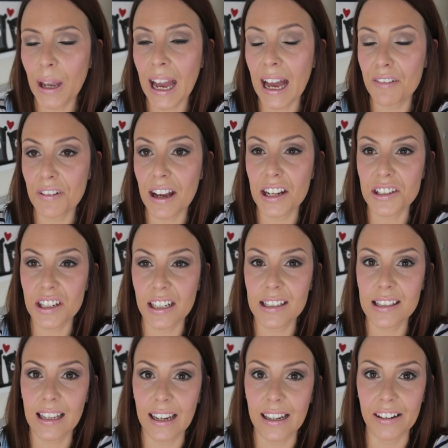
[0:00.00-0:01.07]
We have actually
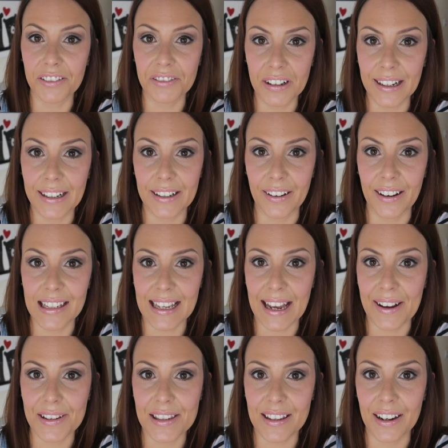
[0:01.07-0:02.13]
seen a really nice
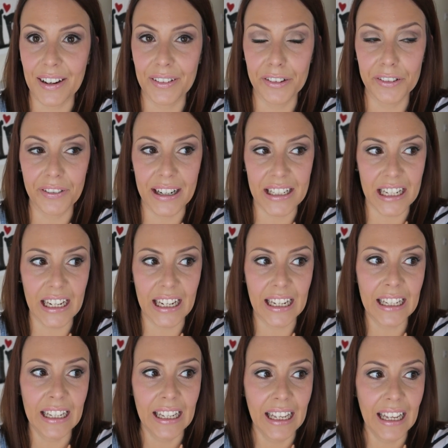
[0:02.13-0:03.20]
house though
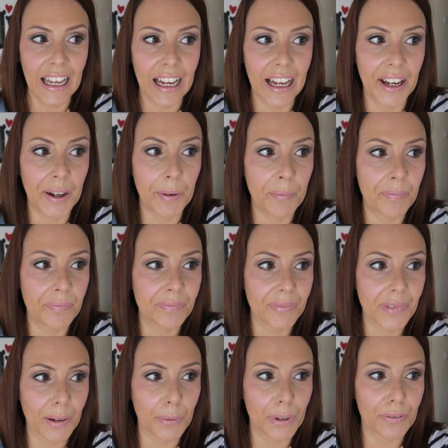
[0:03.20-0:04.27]
already.
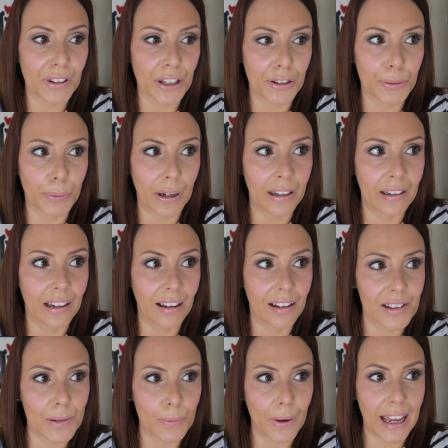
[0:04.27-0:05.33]
We viewed one
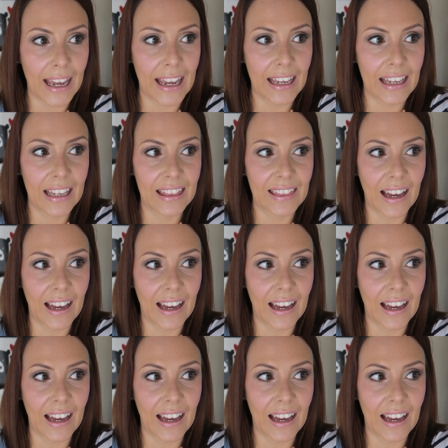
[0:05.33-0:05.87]
last week